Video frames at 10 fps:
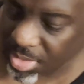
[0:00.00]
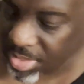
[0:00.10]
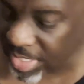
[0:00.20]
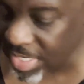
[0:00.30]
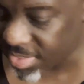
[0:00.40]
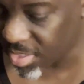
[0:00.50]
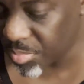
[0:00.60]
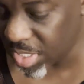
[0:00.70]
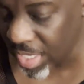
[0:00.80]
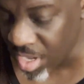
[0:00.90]
need to
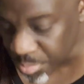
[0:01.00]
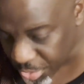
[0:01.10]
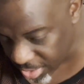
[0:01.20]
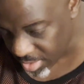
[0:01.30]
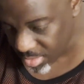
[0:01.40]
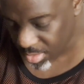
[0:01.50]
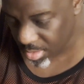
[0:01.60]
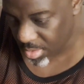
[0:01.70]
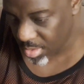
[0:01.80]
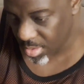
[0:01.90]
be input
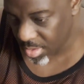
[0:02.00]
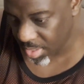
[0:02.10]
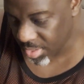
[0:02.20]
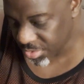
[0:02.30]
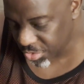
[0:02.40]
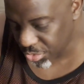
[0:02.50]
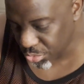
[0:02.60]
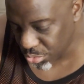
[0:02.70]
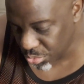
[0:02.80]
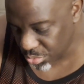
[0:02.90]

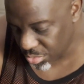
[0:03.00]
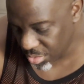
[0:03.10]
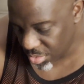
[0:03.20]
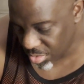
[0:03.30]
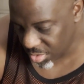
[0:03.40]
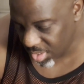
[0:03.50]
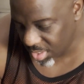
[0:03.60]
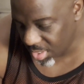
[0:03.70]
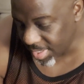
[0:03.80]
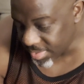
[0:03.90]
into
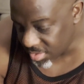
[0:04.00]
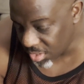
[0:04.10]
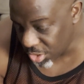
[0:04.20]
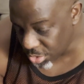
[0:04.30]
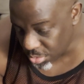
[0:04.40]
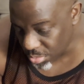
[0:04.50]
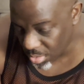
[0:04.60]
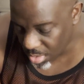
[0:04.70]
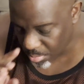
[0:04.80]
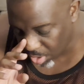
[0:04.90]
the ECU
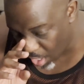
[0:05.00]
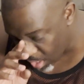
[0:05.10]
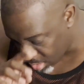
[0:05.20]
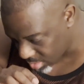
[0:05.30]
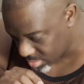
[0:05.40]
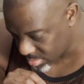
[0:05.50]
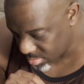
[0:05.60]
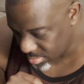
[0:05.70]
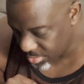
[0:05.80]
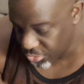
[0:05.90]
block
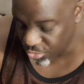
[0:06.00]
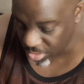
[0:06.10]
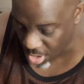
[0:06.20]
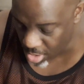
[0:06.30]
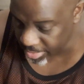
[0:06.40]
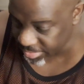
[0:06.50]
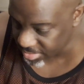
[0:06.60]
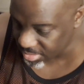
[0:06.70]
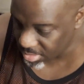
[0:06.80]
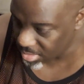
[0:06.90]
through the
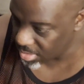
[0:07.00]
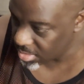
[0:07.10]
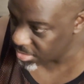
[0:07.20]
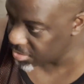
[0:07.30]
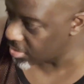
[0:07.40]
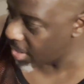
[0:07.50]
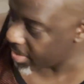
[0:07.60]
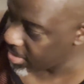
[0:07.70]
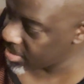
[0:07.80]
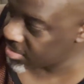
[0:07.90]
harness so that I
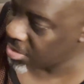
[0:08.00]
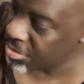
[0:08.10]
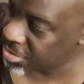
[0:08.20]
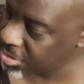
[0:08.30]
could continue to